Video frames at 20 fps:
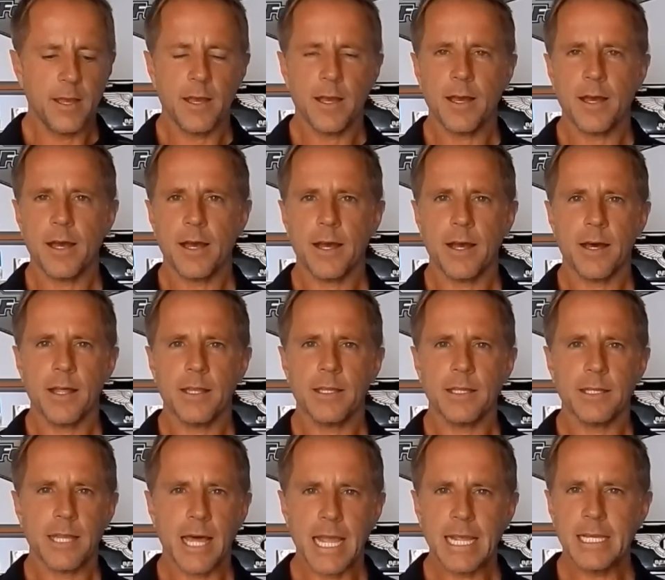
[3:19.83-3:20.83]

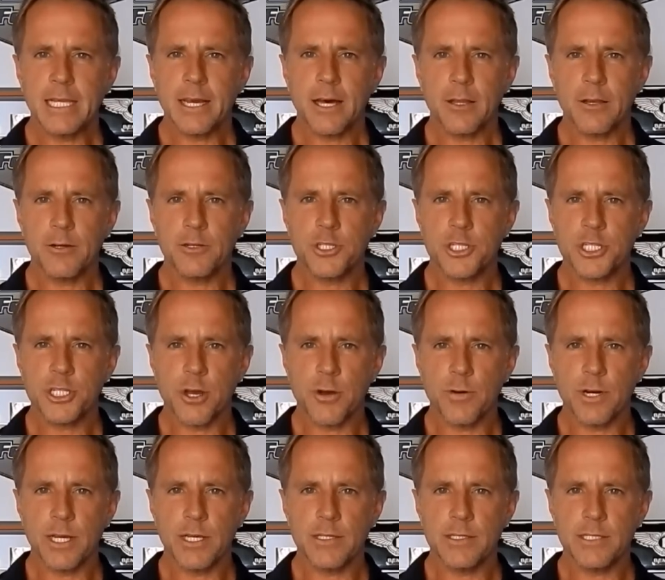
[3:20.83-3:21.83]
light colored
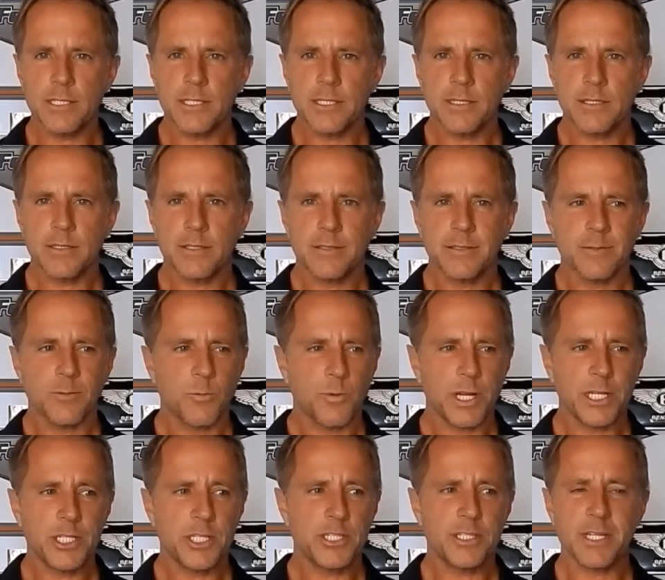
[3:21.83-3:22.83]
sodas,
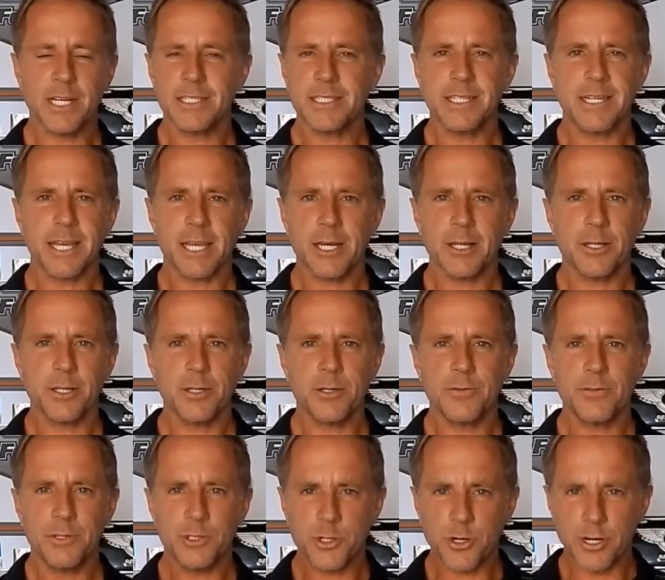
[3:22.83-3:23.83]
which doesn't
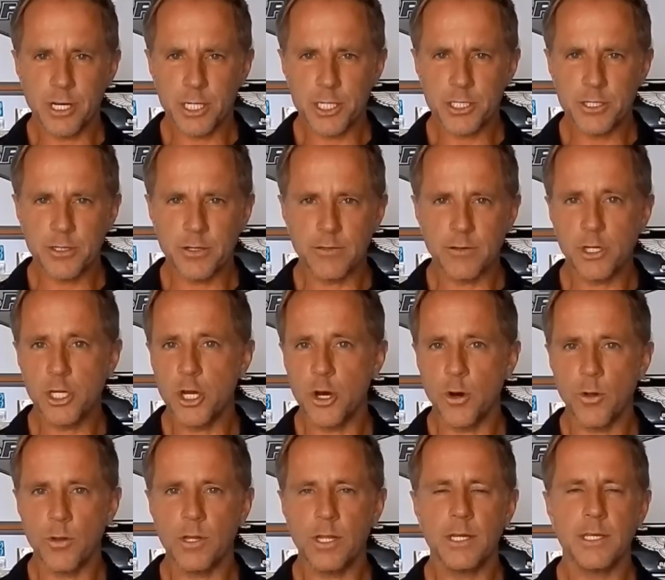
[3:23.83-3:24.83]
include traditional
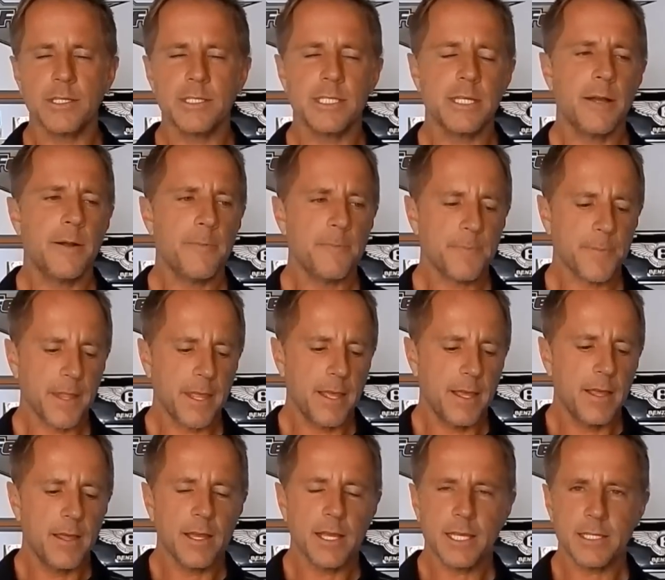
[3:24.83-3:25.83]
colas,
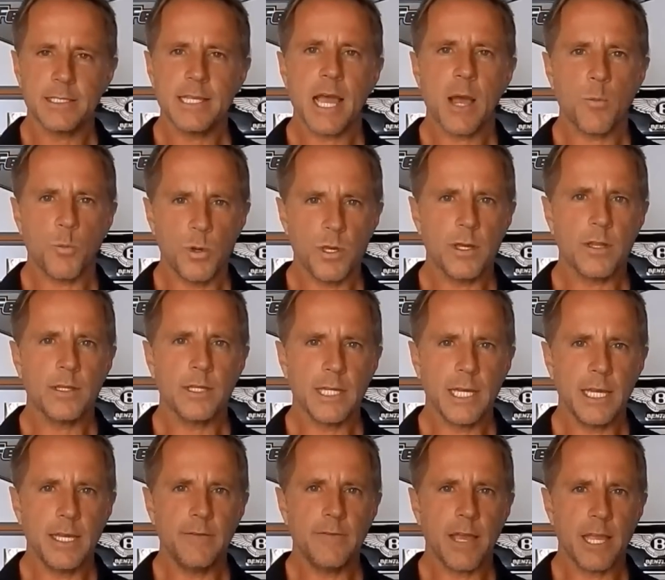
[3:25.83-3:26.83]
because that will
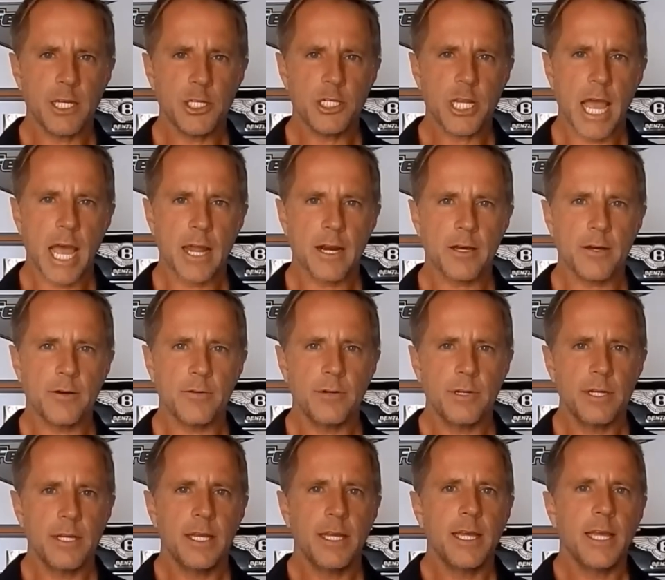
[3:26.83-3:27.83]
leave a shadow.
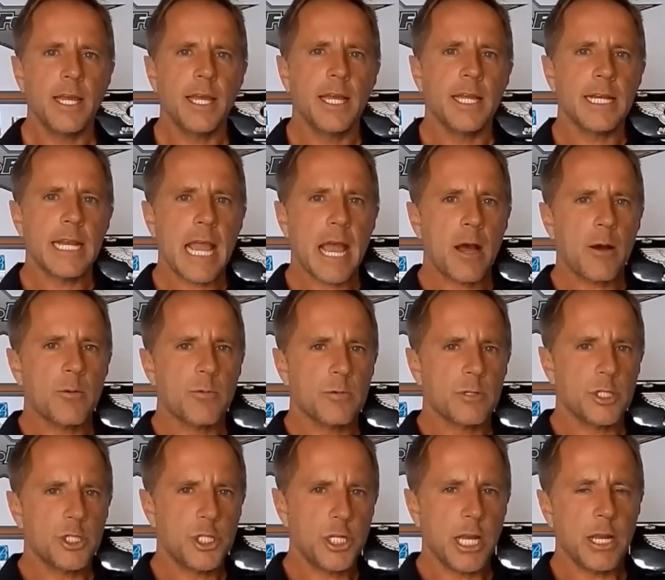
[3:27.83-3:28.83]
Now,
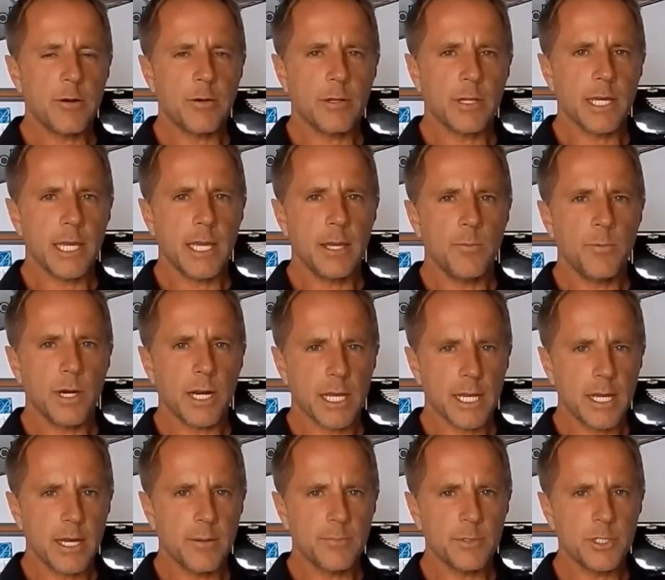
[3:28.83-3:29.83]
generally, when it
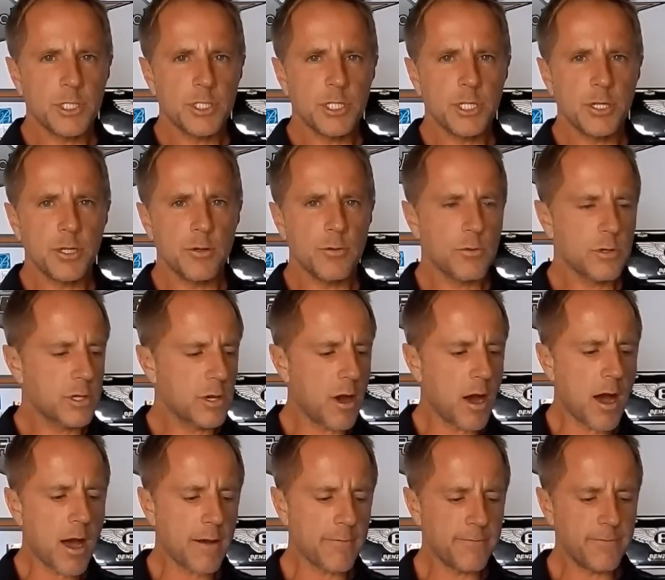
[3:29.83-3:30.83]
comes to
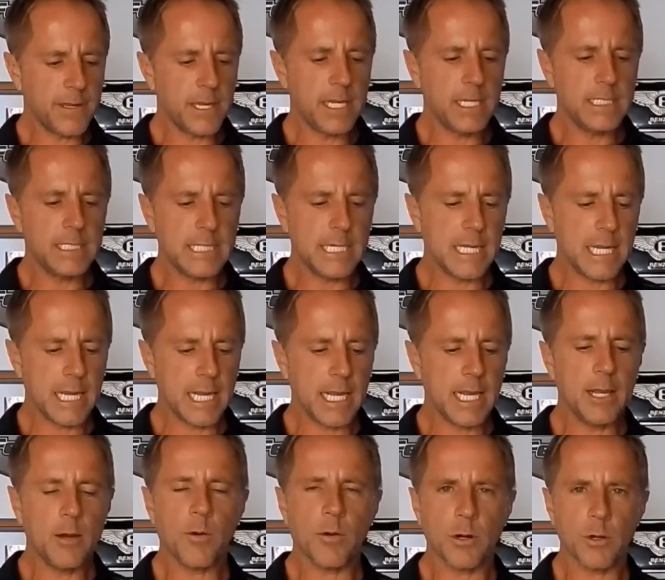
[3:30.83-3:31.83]
coffee,
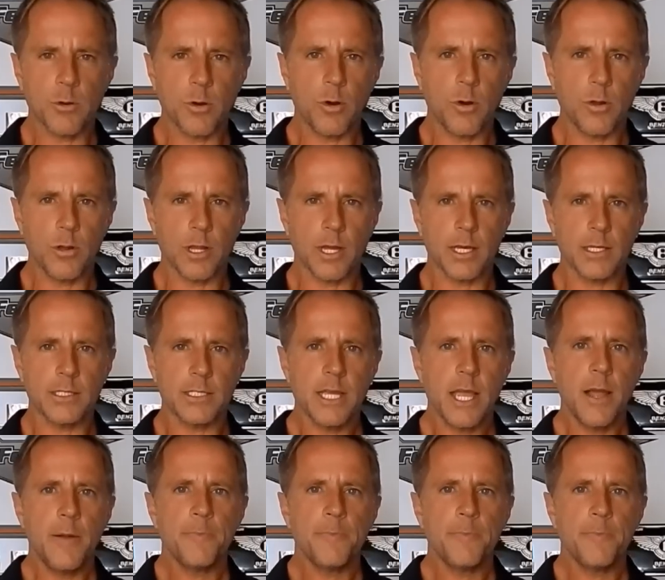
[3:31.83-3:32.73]
tea, or colas,